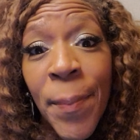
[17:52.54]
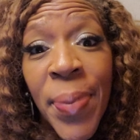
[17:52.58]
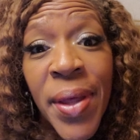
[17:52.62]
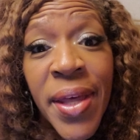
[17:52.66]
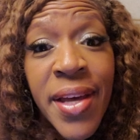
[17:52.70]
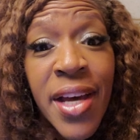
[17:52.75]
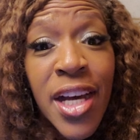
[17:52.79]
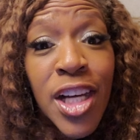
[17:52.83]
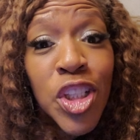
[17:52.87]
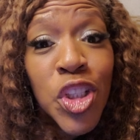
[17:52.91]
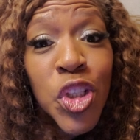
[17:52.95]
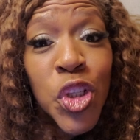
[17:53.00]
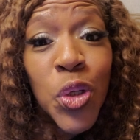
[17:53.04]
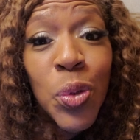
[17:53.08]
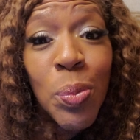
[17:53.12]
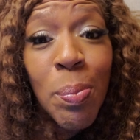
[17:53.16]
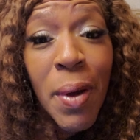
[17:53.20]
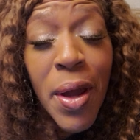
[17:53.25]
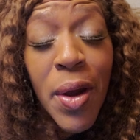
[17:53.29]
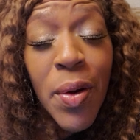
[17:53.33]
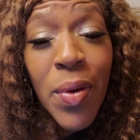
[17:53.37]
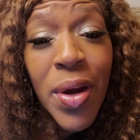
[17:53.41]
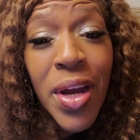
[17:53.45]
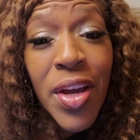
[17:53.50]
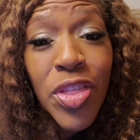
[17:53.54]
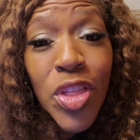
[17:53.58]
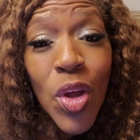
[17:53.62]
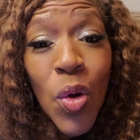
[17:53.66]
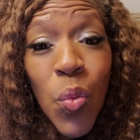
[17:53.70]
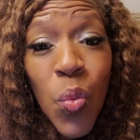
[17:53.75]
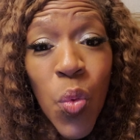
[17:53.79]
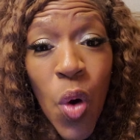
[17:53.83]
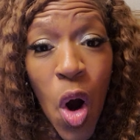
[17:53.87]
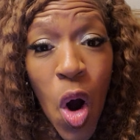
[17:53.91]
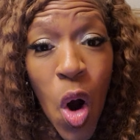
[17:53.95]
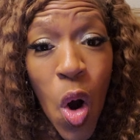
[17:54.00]
Because you married
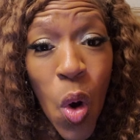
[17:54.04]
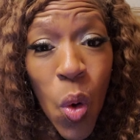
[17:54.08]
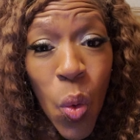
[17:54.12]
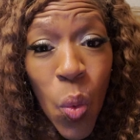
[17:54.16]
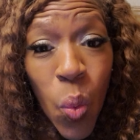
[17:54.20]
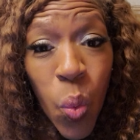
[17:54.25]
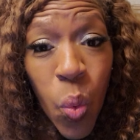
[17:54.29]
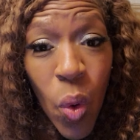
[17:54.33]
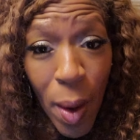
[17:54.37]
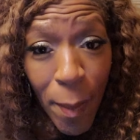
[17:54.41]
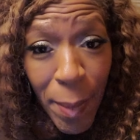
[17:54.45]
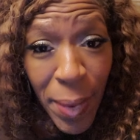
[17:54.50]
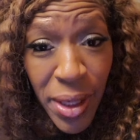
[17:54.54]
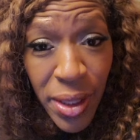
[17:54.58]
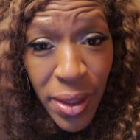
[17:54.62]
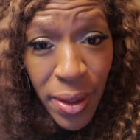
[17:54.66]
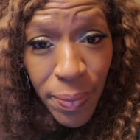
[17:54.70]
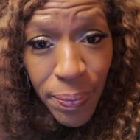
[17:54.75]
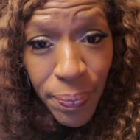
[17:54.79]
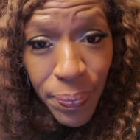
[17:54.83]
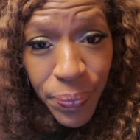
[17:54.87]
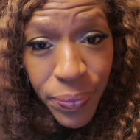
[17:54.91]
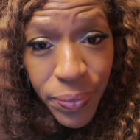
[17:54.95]
the wrong woman.